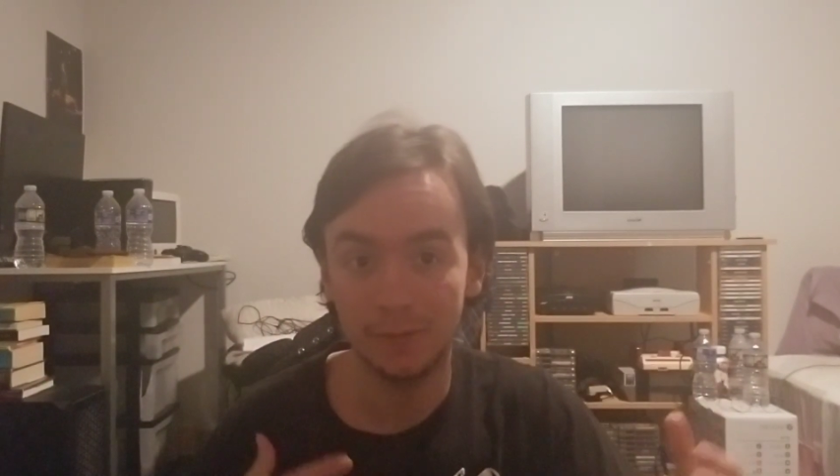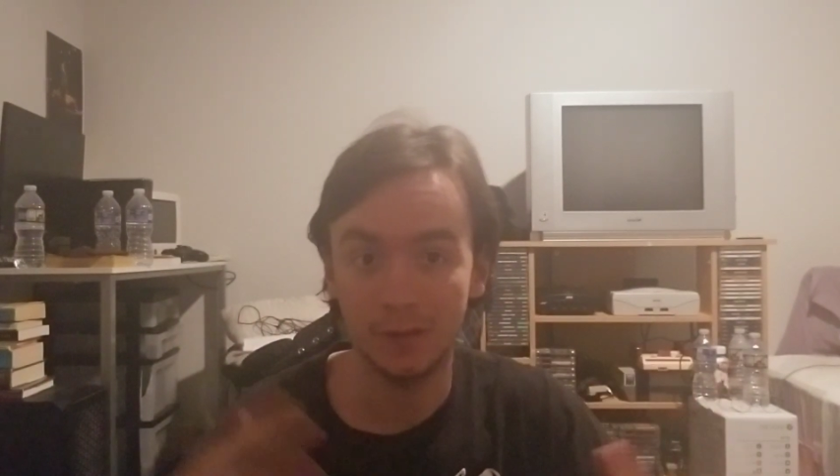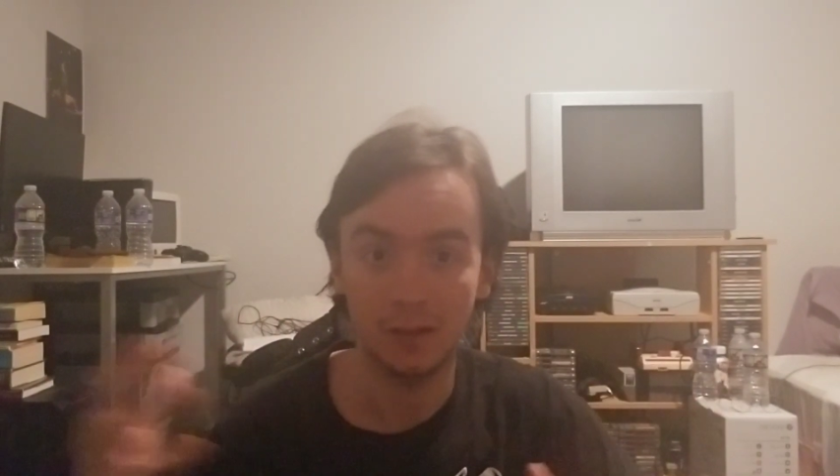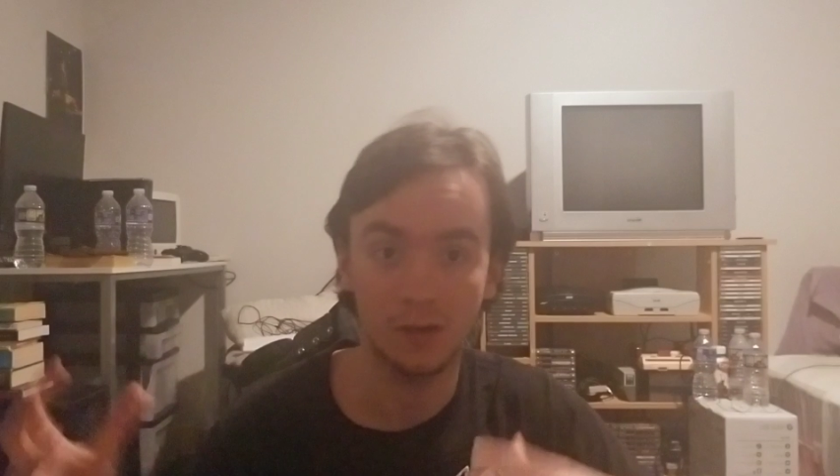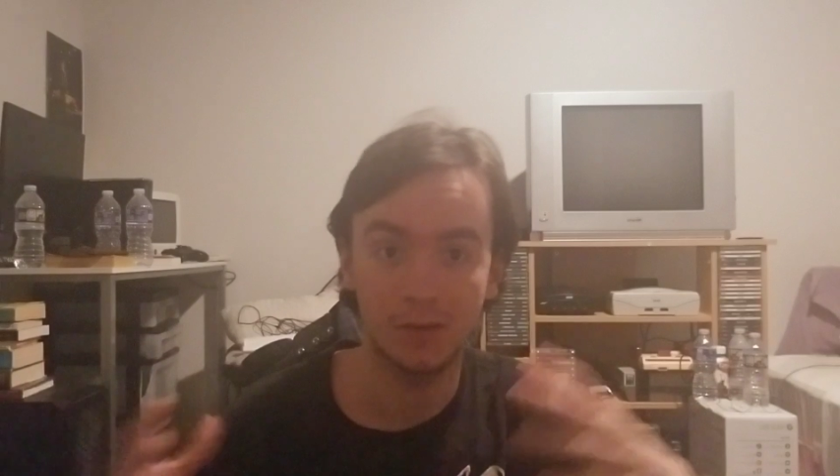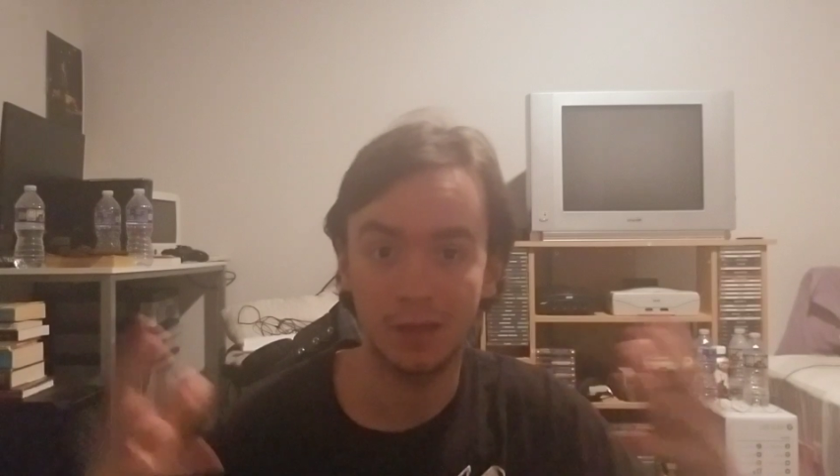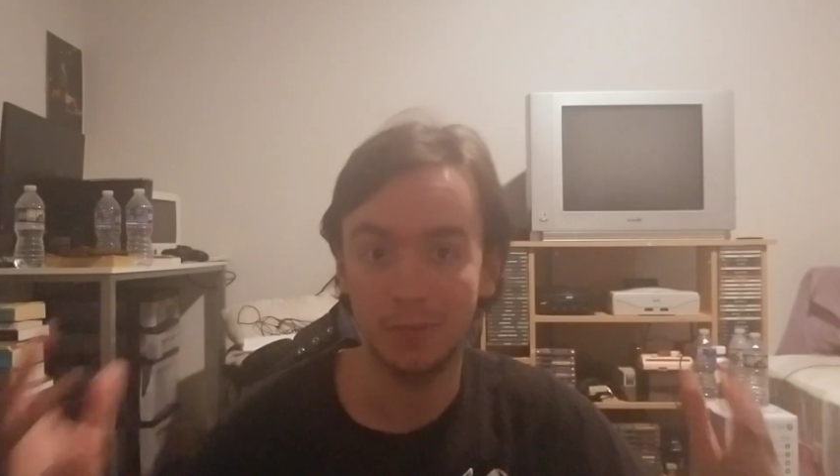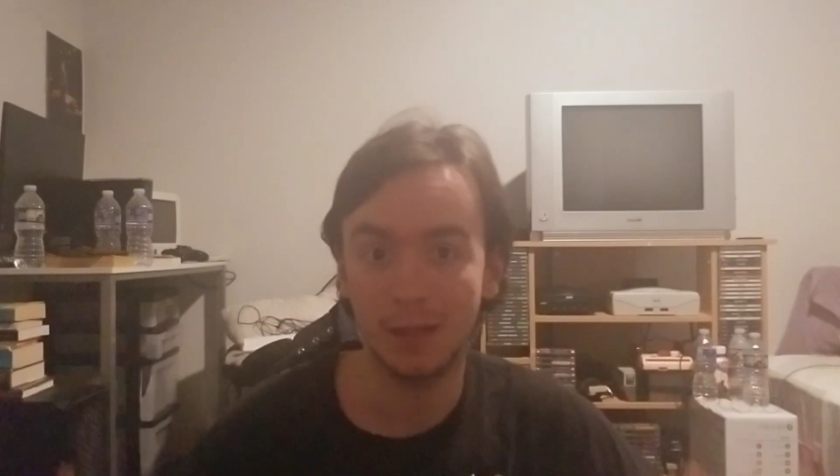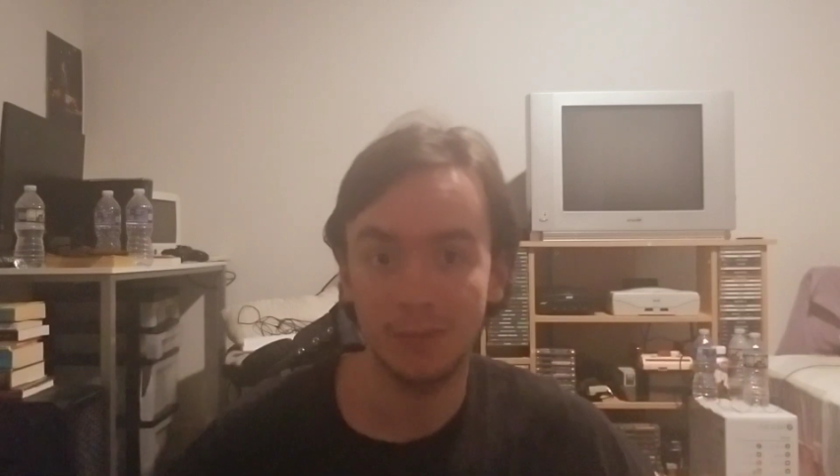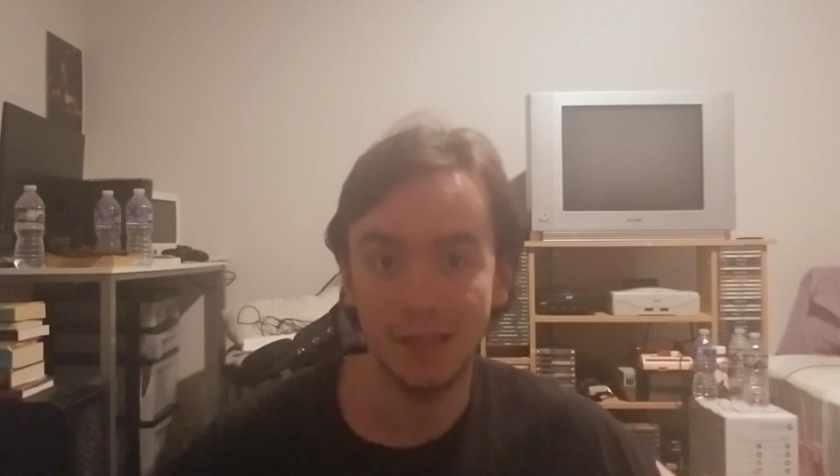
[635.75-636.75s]
It
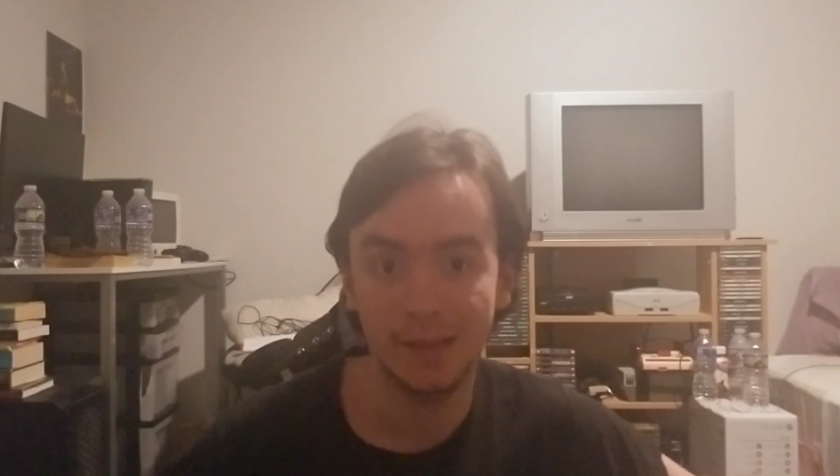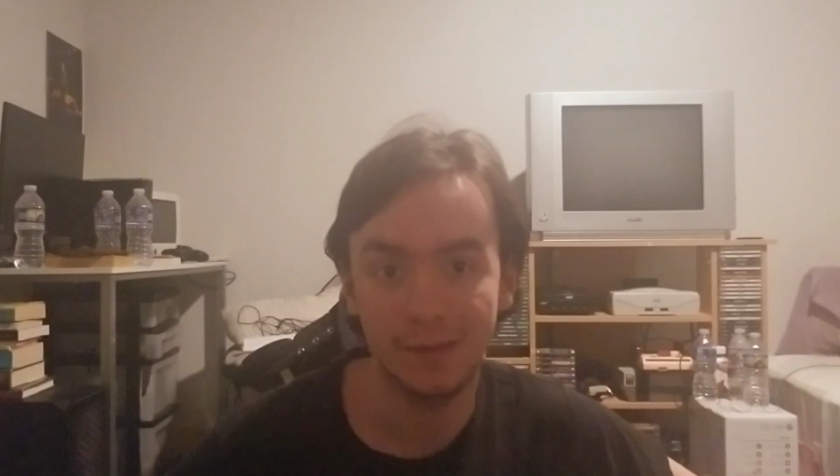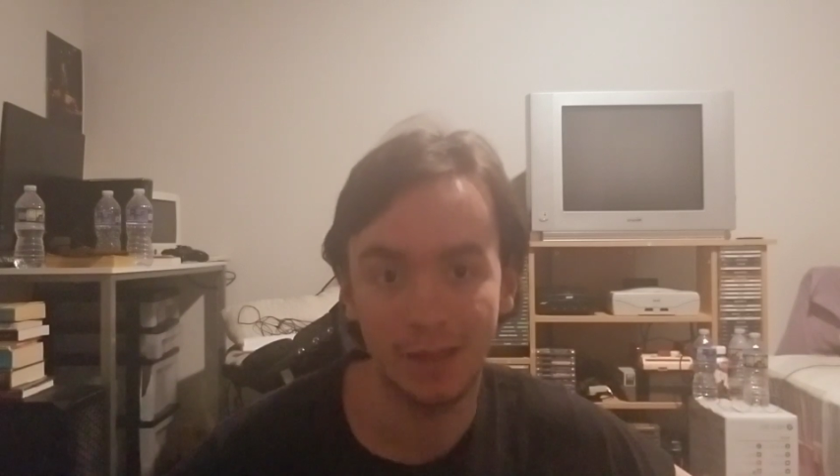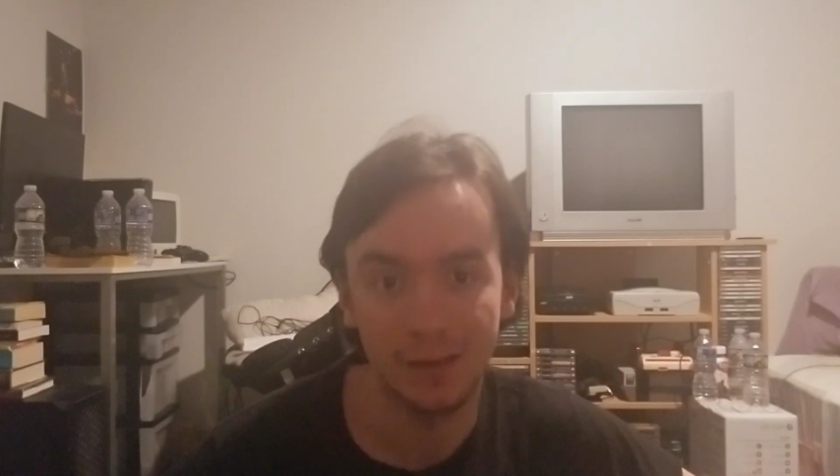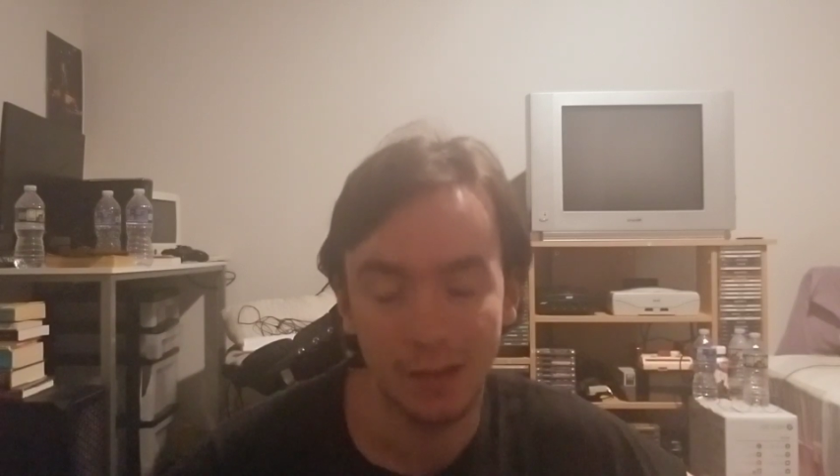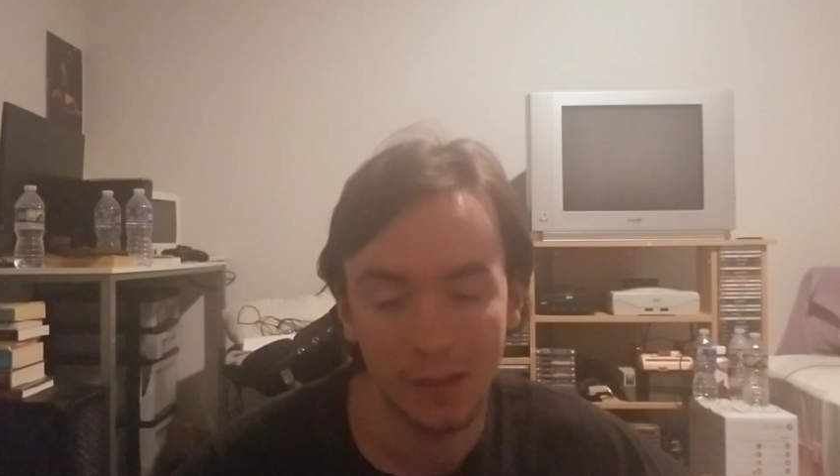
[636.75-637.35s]
may mean that